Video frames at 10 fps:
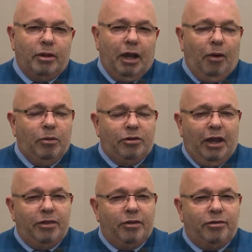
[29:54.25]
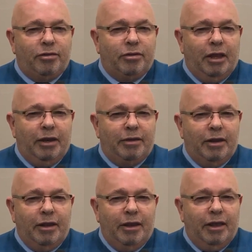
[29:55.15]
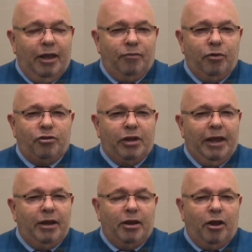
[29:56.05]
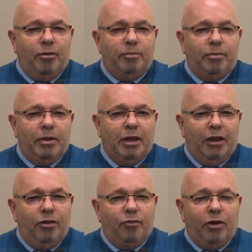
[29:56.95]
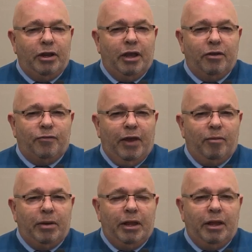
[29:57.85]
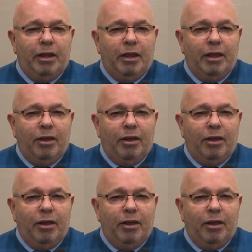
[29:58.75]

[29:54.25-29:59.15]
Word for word: I would say this that if you're staying at home and you've got a young family,